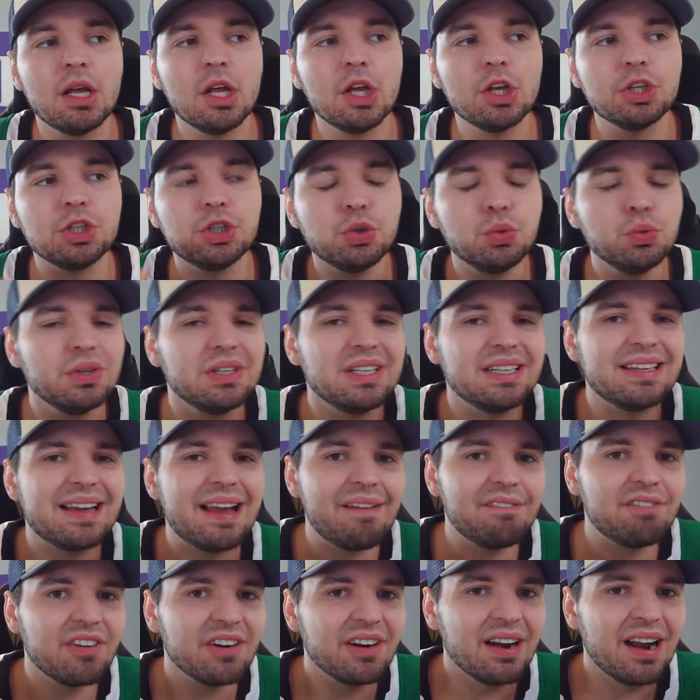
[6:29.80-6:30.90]
you
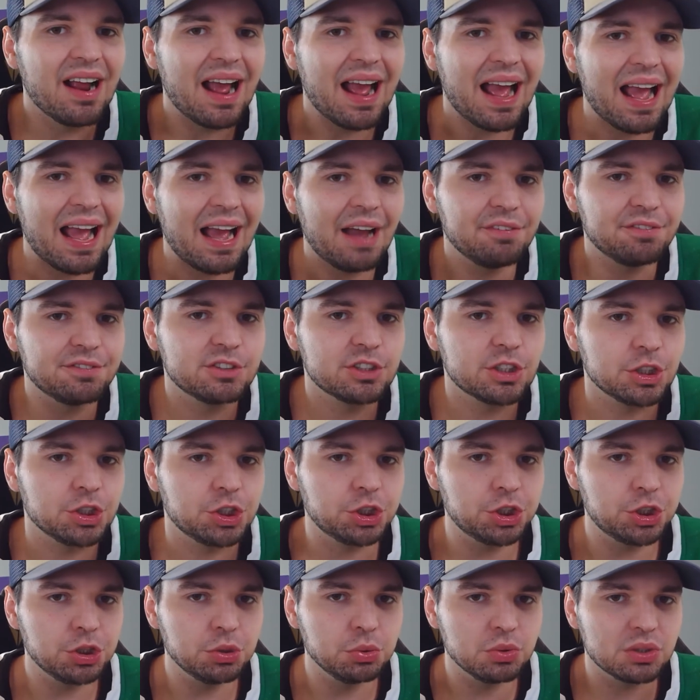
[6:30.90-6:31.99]
never have to
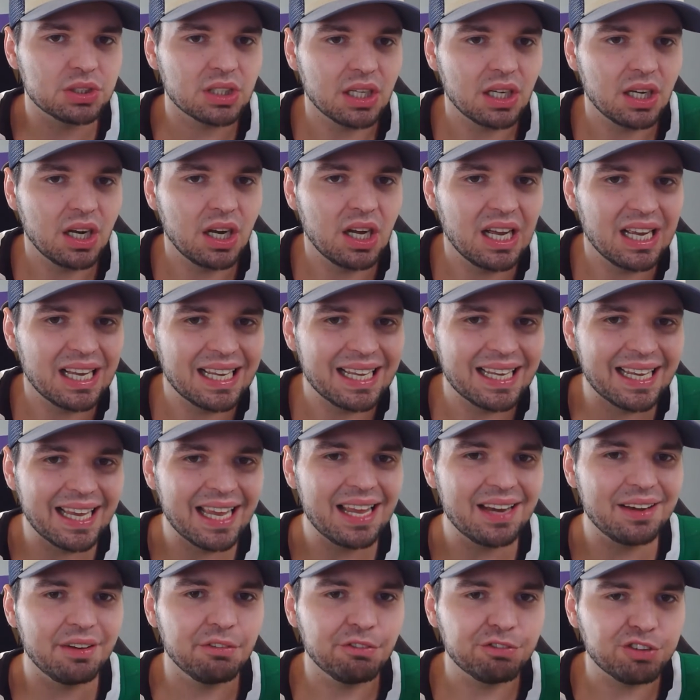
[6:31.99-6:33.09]
shoot
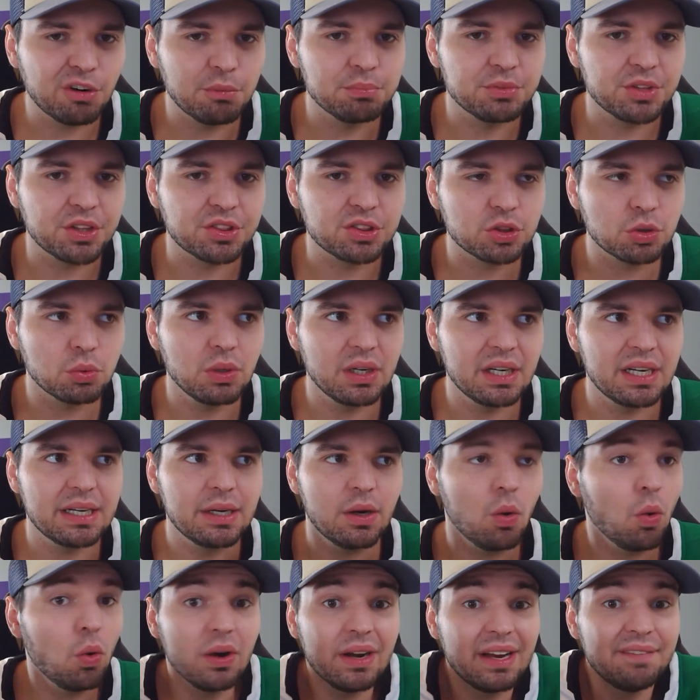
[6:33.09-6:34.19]
again from the three
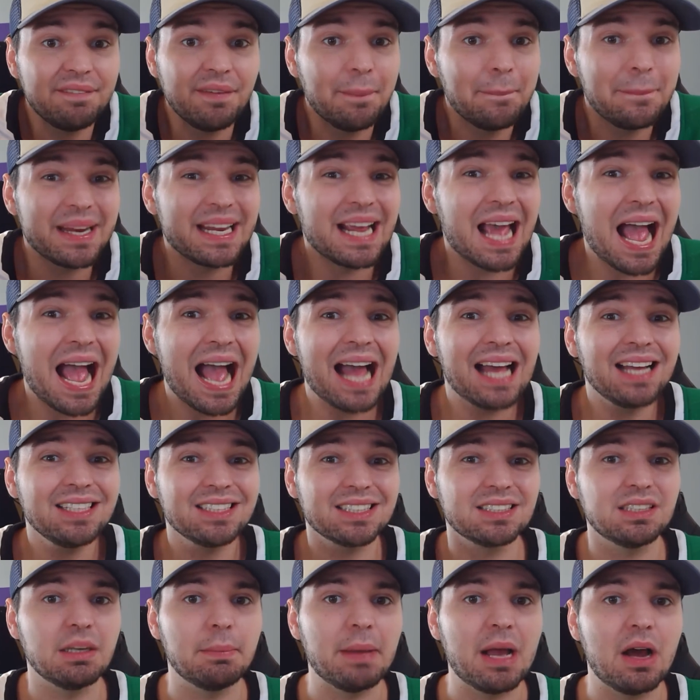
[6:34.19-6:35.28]
or even be
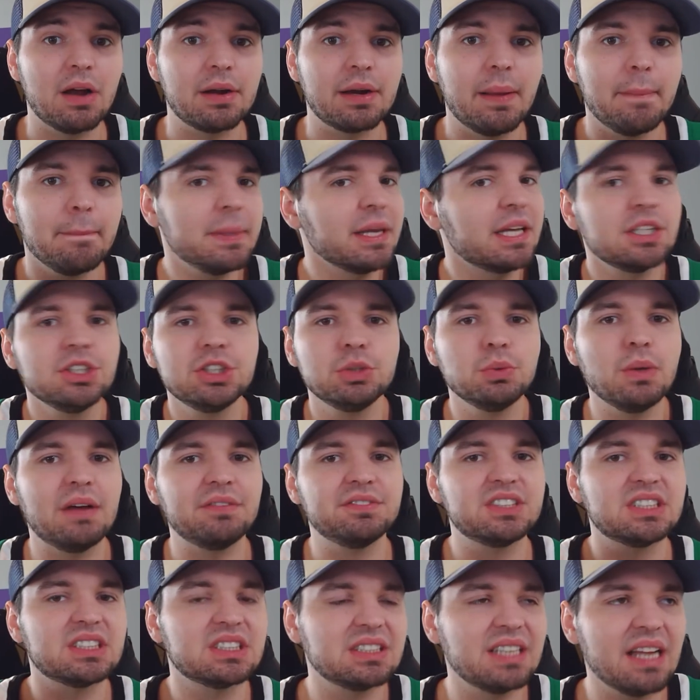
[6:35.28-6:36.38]
asked about it because you have
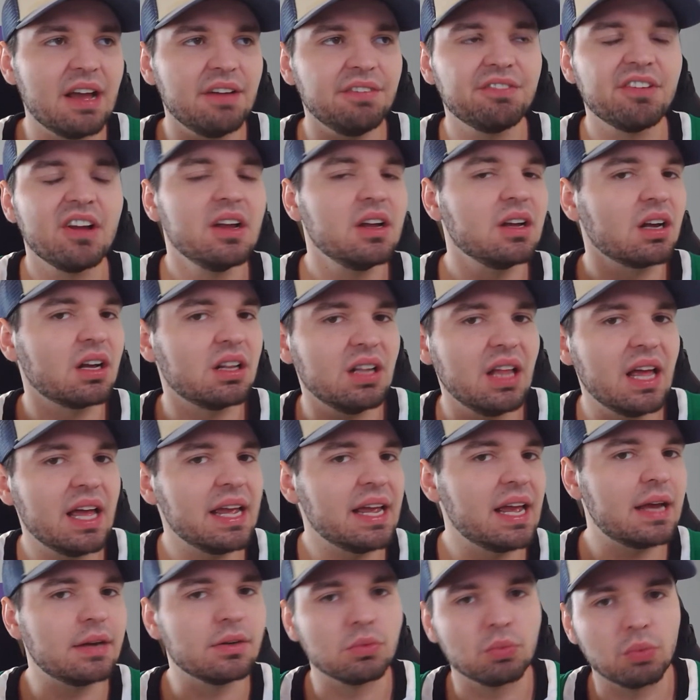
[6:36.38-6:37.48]
Steph,
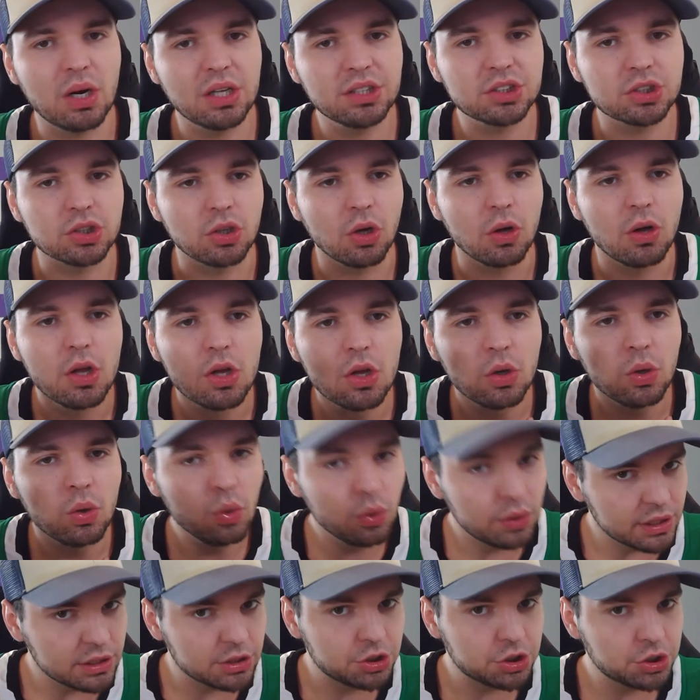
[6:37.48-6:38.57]
Clay, and Russell
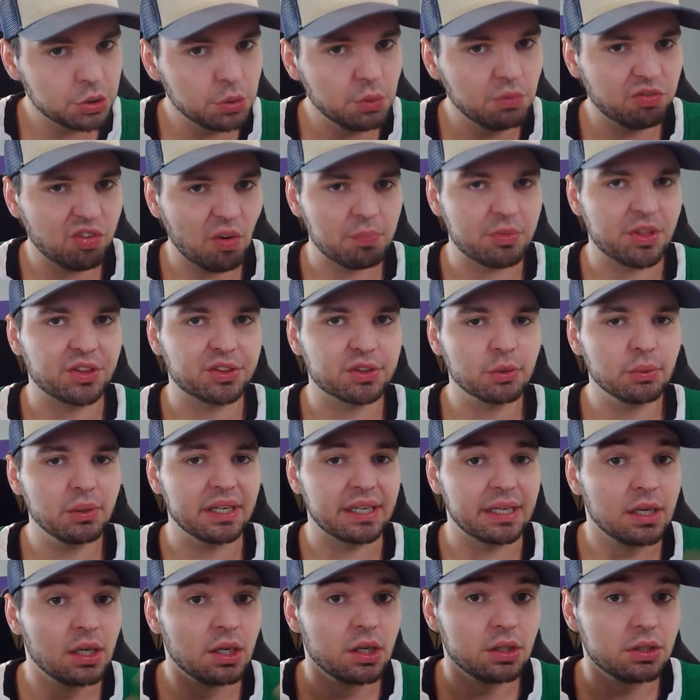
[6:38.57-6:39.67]
who can shoot from the
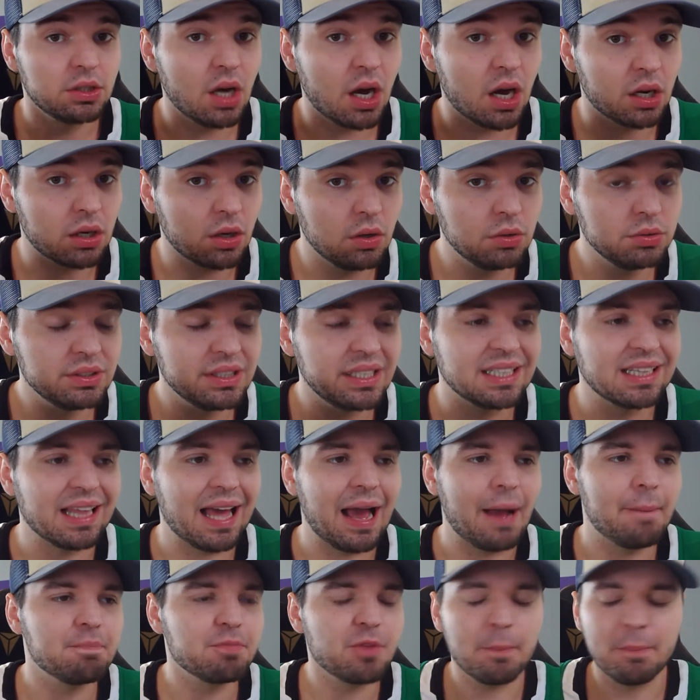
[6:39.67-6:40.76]
three. Not only
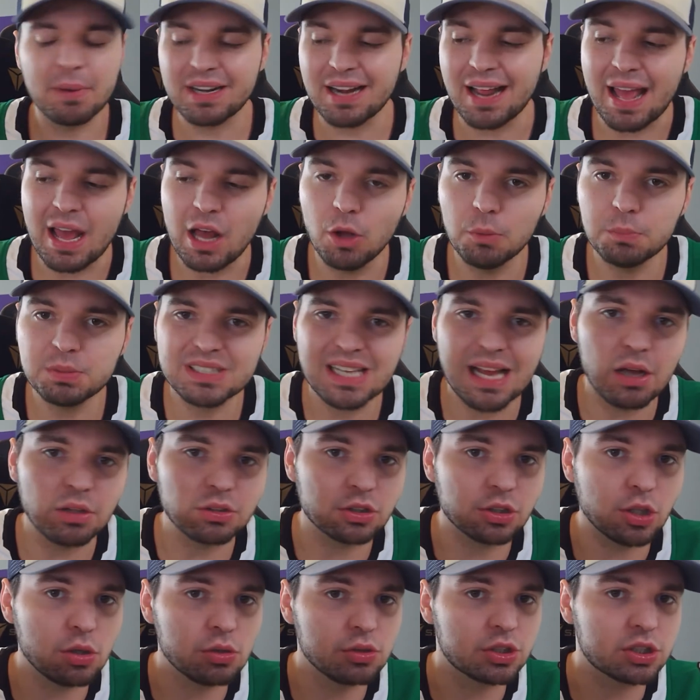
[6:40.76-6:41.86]
that, but it helps
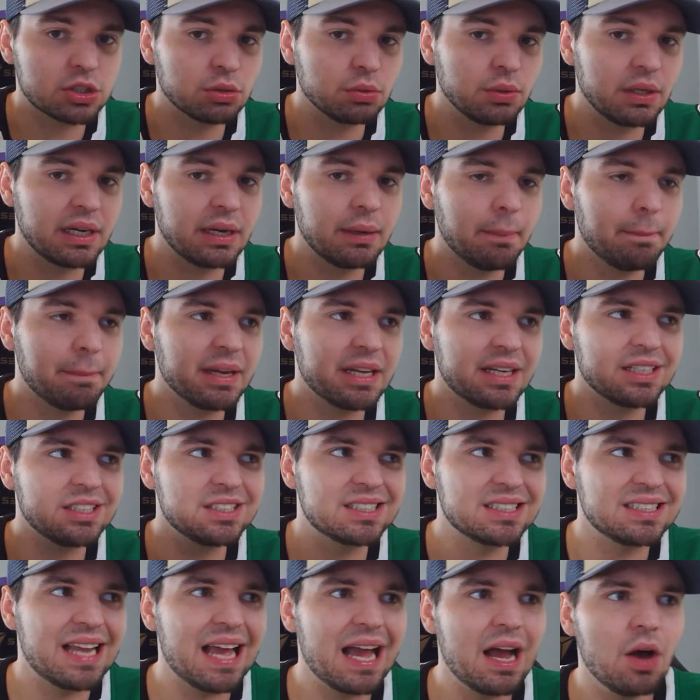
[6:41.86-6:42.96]
out those three because
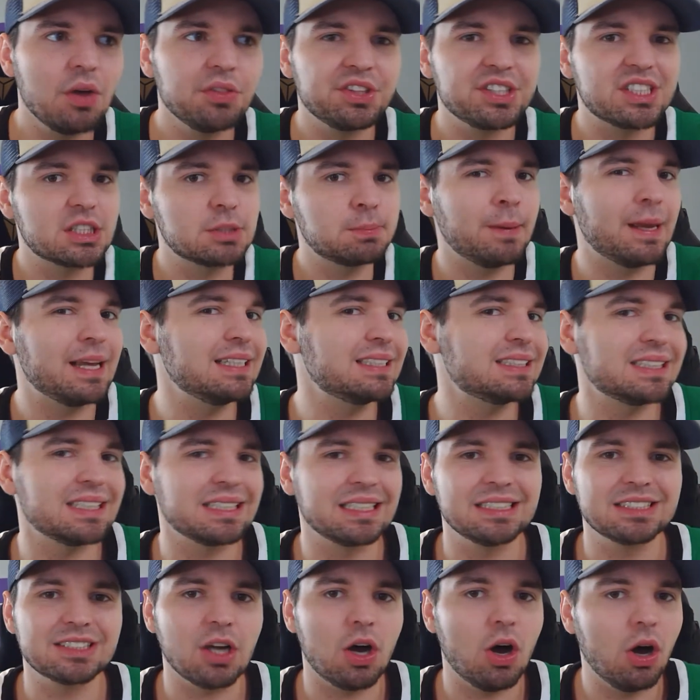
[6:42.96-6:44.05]
now the spacing
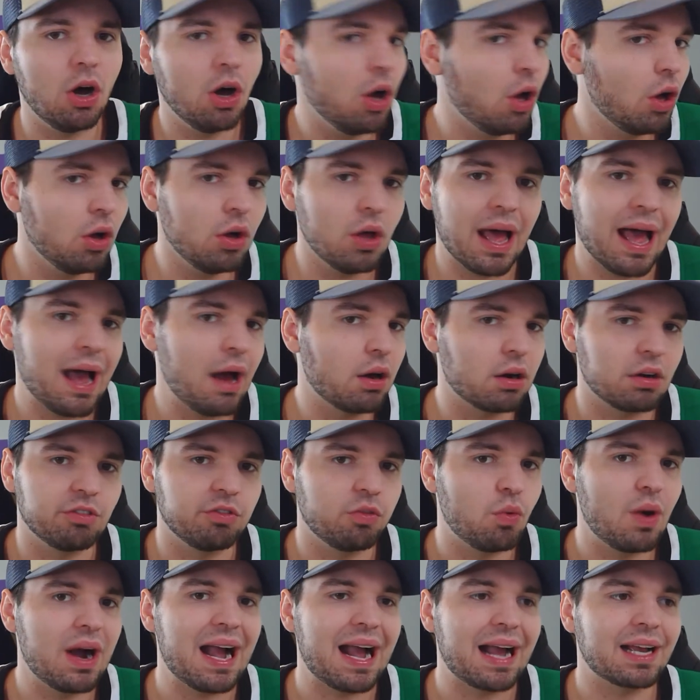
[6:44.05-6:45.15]
is all out of
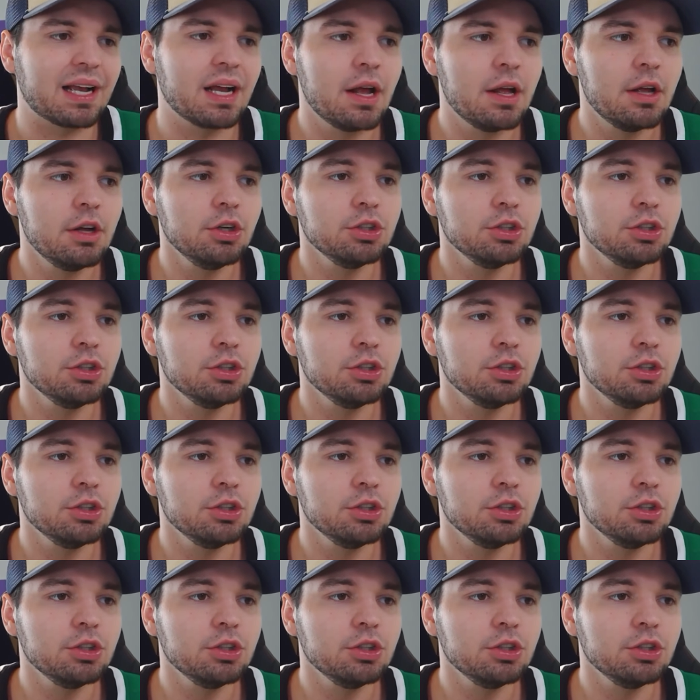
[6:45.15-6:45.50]
whack.